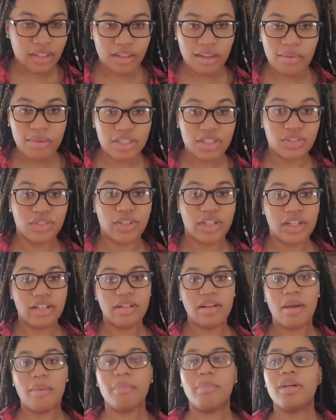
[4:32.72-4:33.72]
wasn't great,
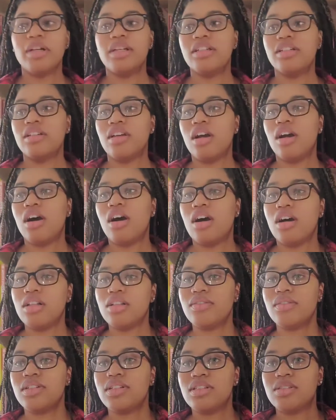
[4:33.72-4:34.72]
but all
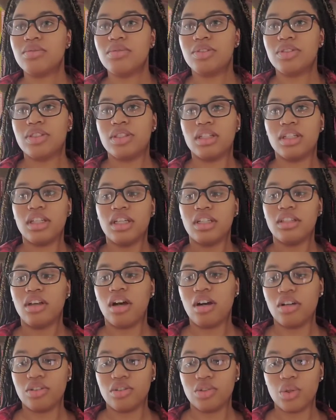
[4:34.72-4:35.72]
of us were sitting in the
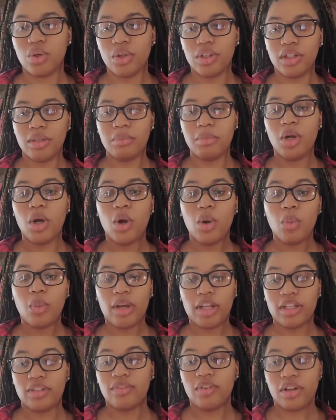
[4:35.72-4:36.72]
auditorium
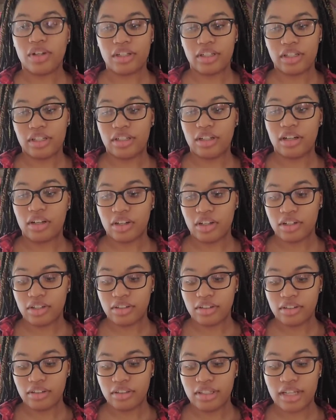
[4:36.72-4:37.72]
waiting for
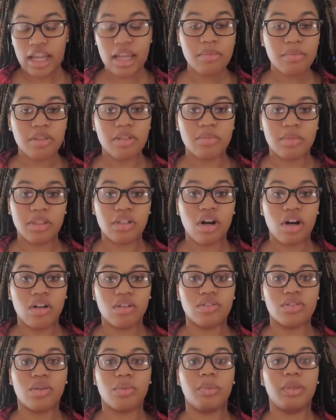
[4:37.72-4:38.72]
our names to be
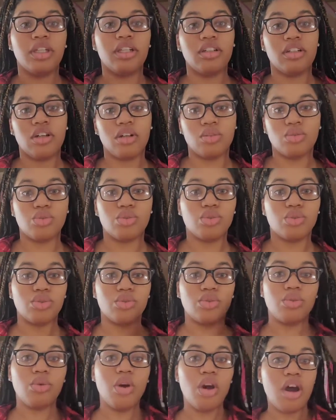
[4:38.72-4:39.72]
called so we can go
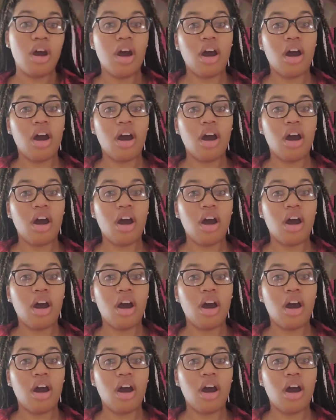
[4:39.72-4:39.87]
to